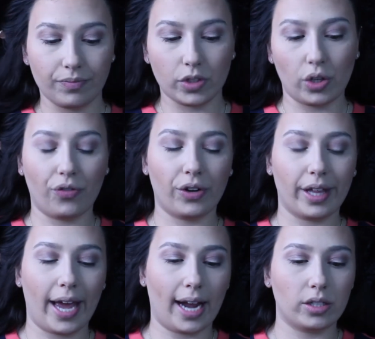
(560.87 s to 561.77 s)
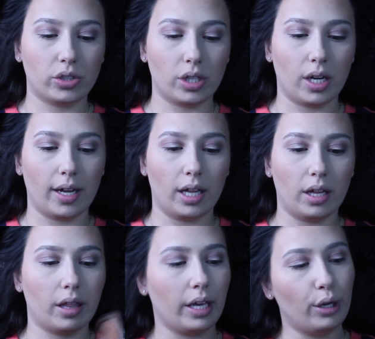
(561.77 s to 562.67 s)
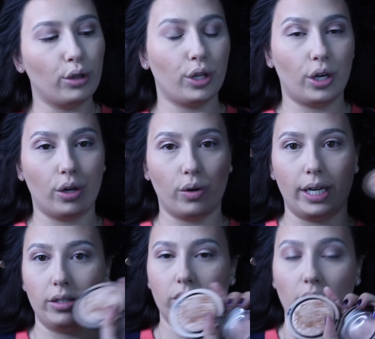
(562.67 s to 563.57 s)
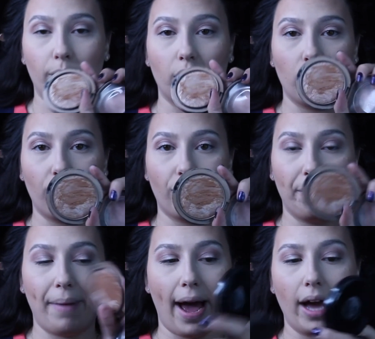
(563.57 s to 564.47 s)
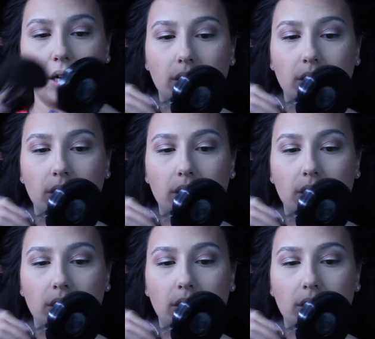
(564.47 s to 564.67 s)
So for the extra healthy glow, I use Global Glow from MAC.